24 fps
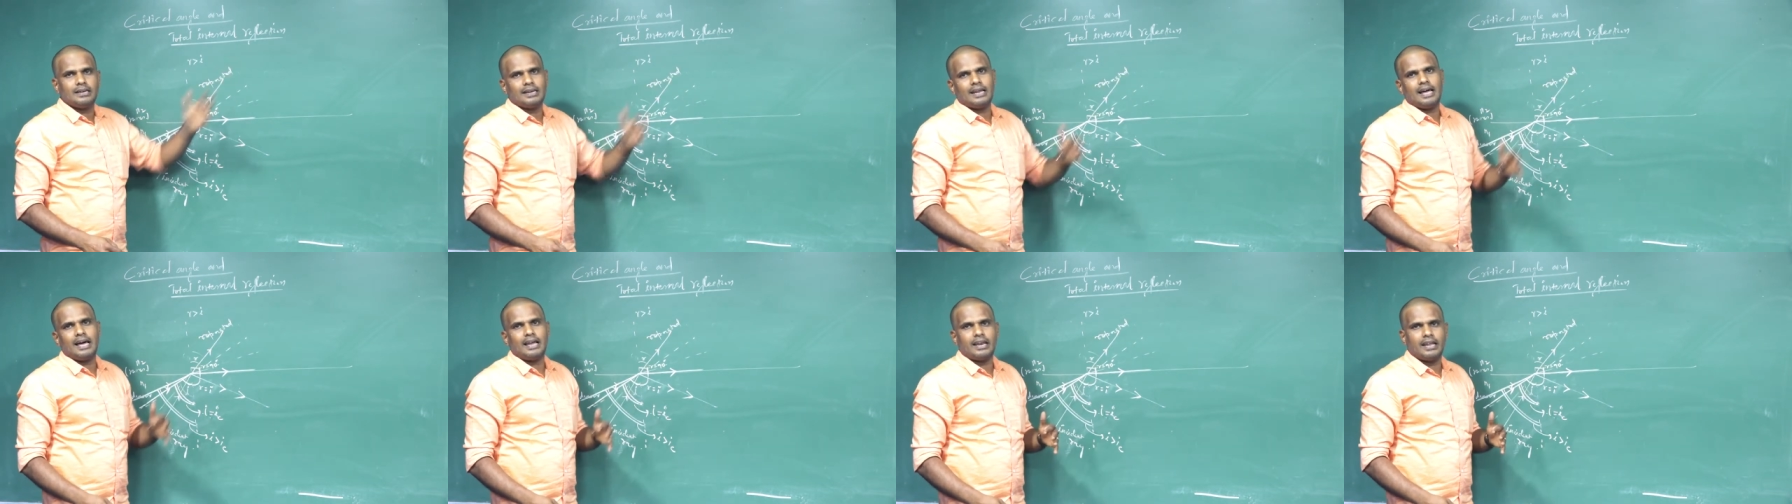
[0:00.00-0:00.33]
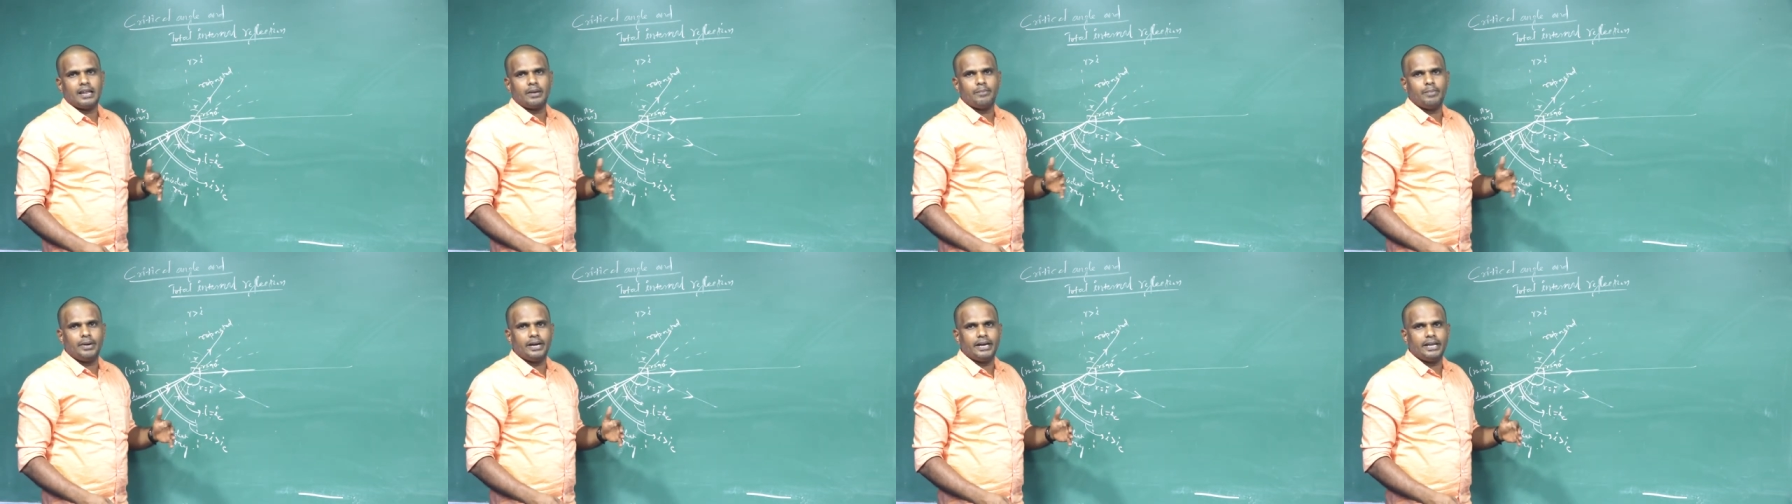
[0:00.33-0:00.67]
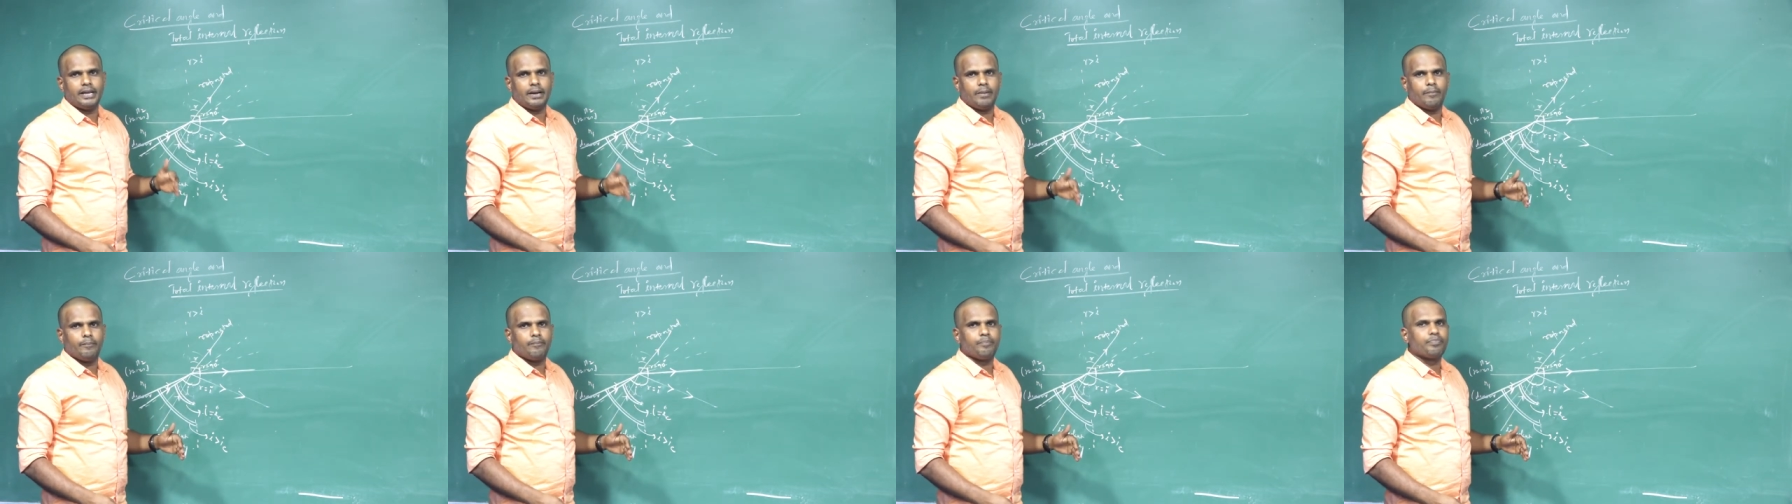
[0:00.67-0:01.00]
rarer
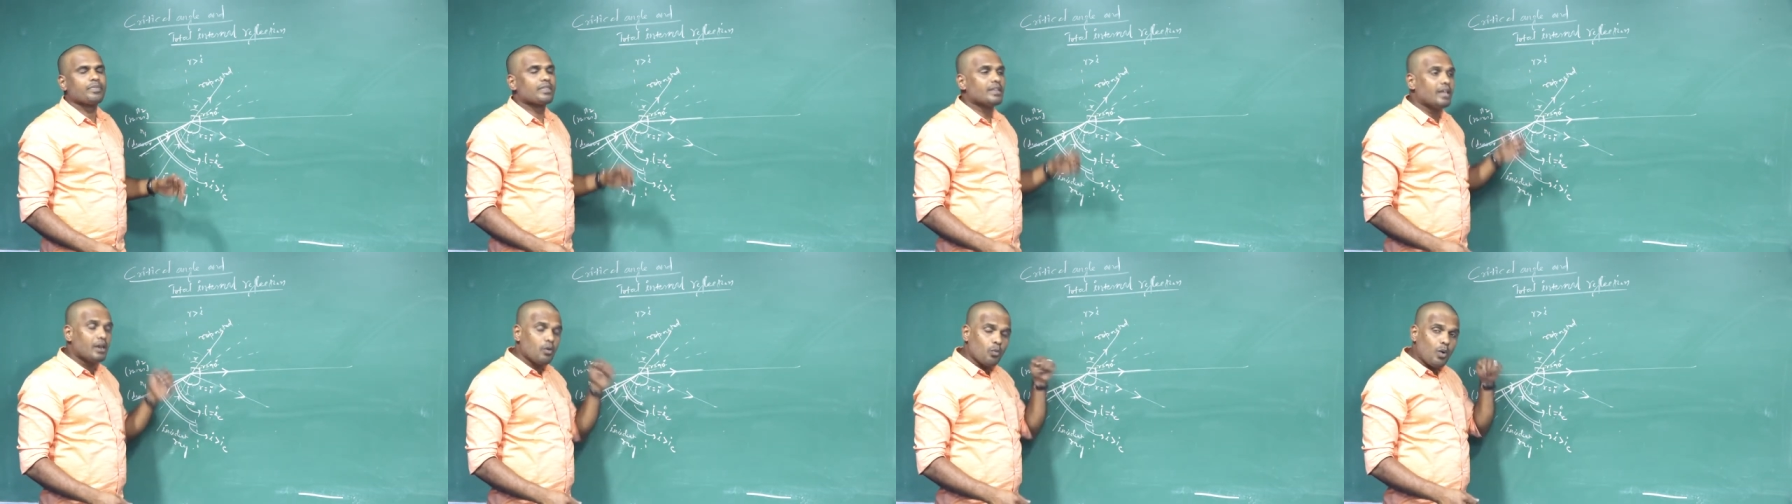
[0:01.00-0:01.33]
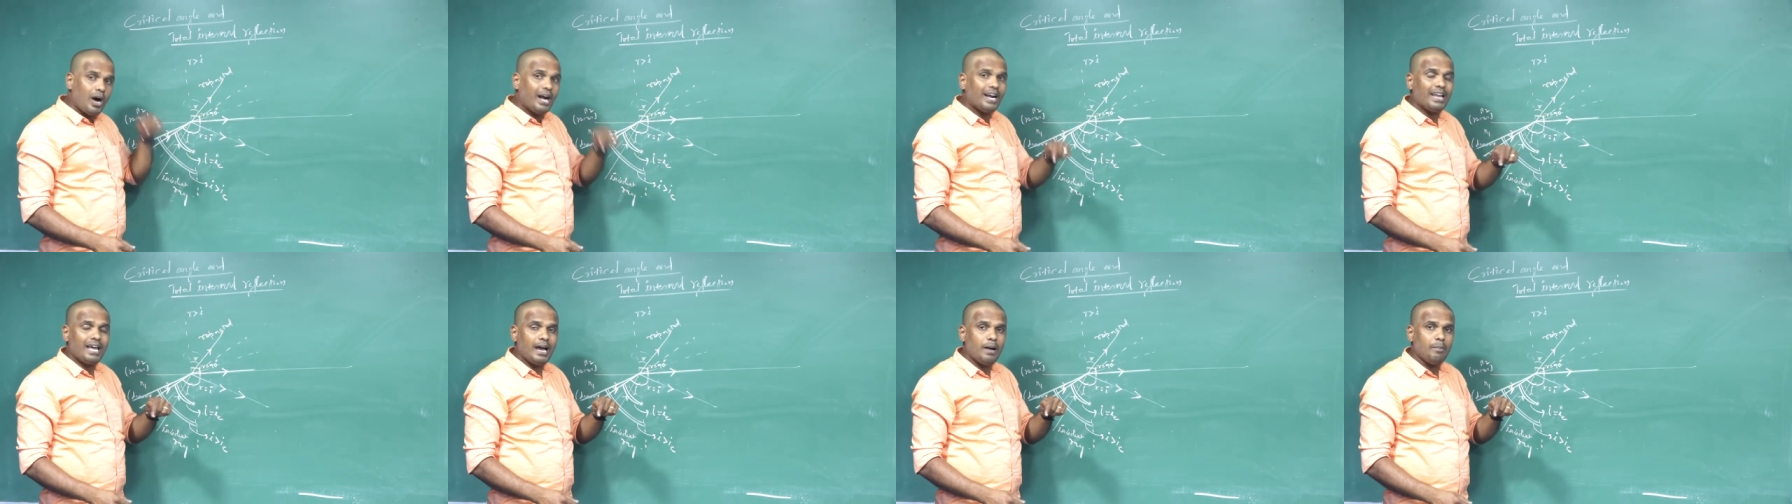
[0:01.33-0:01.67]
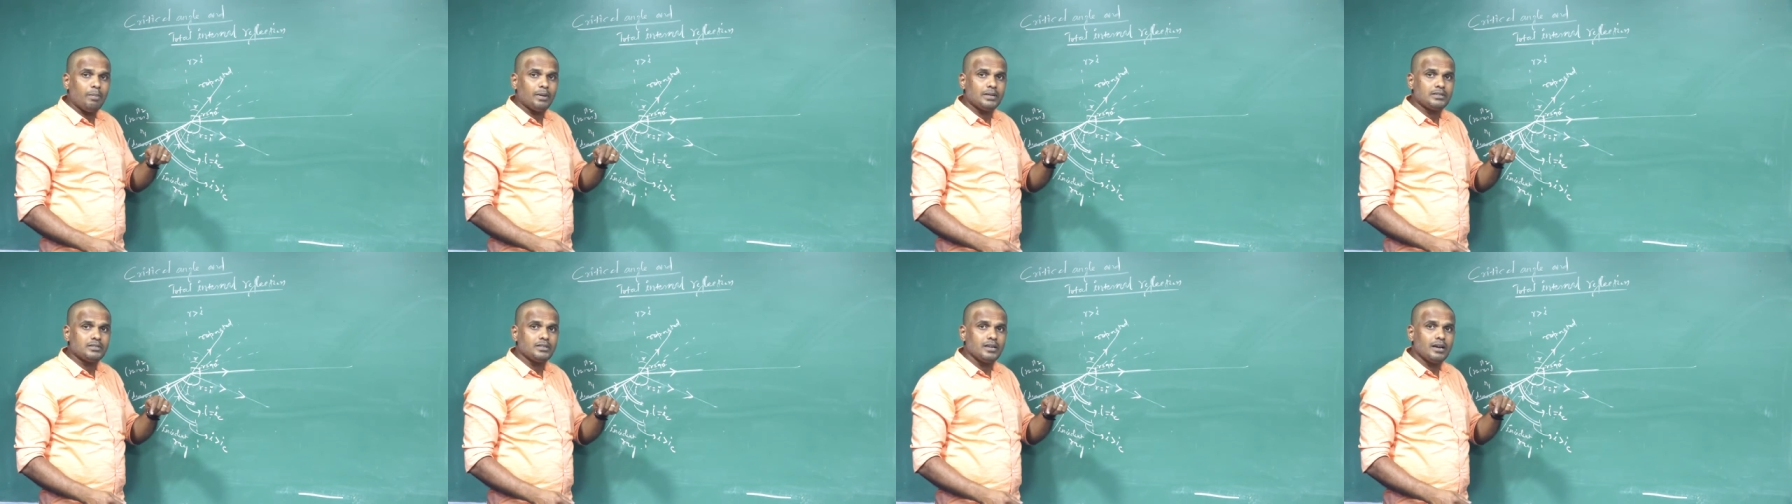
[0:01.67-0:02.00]
medium. Then what
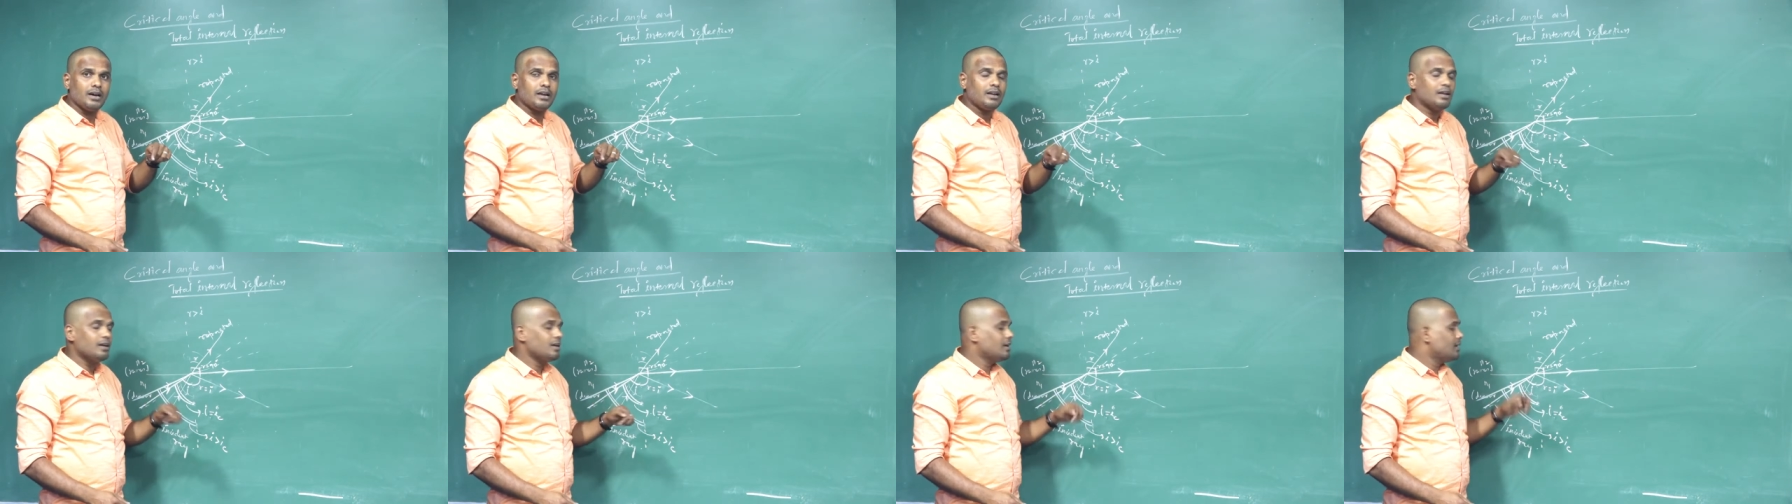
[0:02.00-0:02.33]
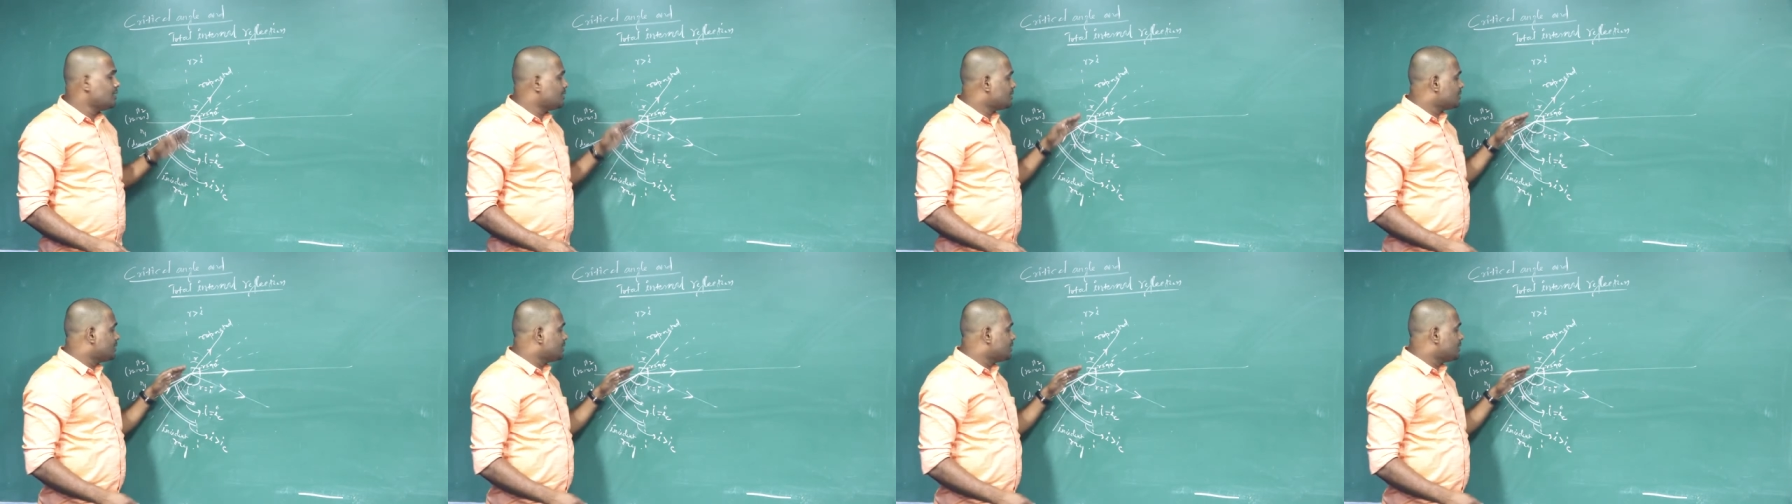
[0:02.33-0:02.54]
happens here?